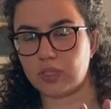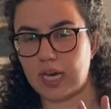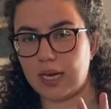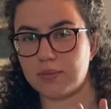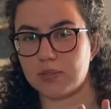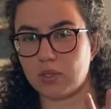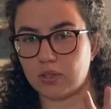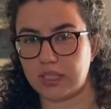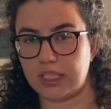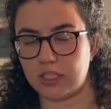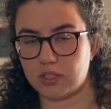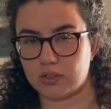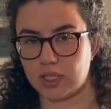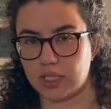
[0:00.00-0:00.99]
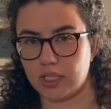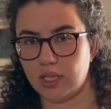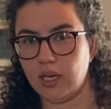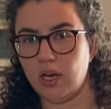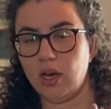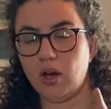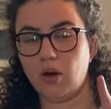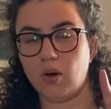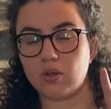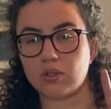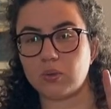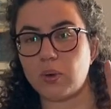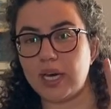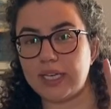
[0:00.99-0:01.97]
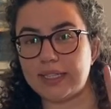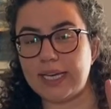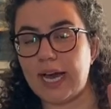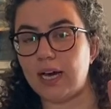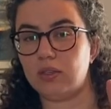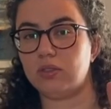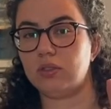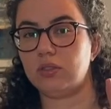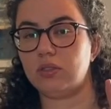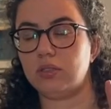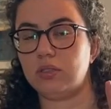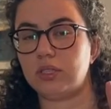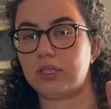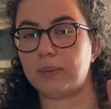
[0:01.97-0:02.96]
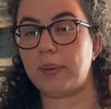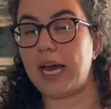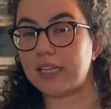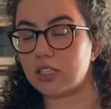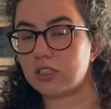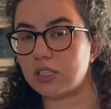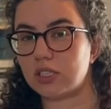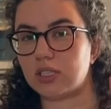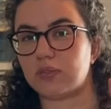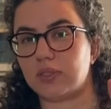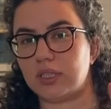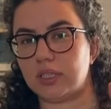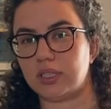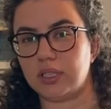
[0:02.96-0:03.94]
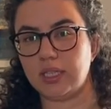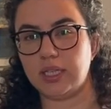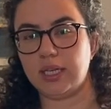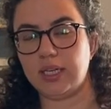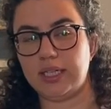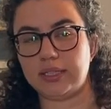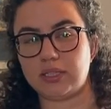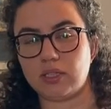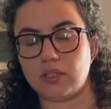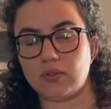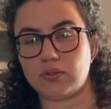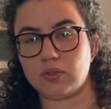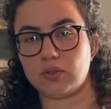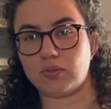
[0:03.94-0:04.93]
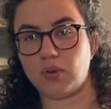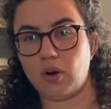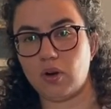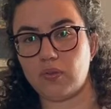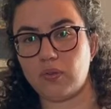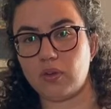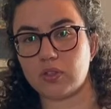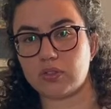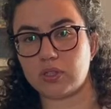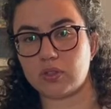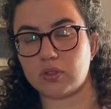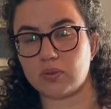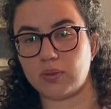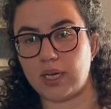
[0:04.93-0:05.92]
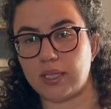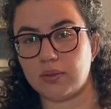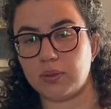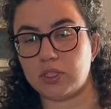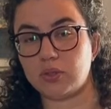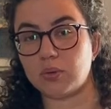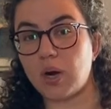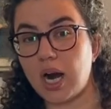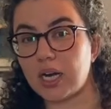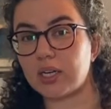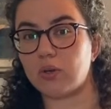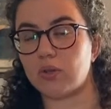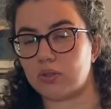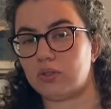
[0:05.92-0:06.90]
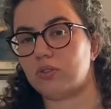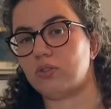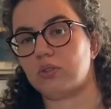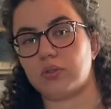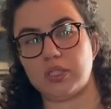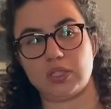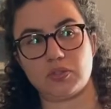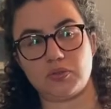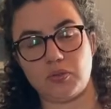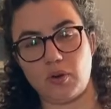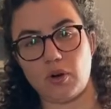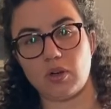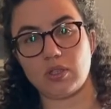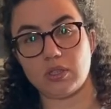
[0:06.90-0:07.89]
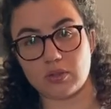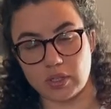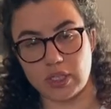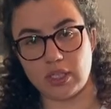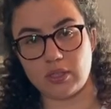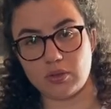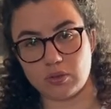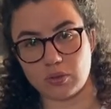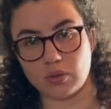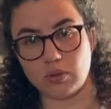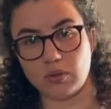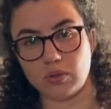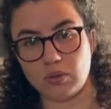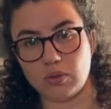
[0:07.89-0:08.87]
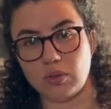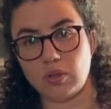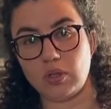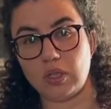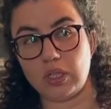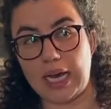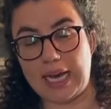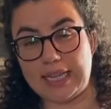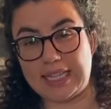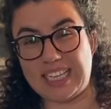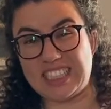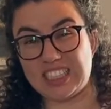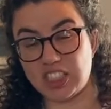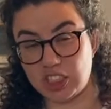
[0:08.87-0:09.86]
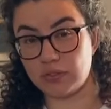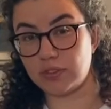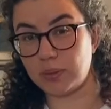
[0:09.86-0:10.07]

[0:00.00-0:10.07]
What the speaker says: times on E string. On the way down, the pattern is different. Instead of doing 4, 4, 3, 2, 1, what you are going to do is 4, 3, 2, and then shift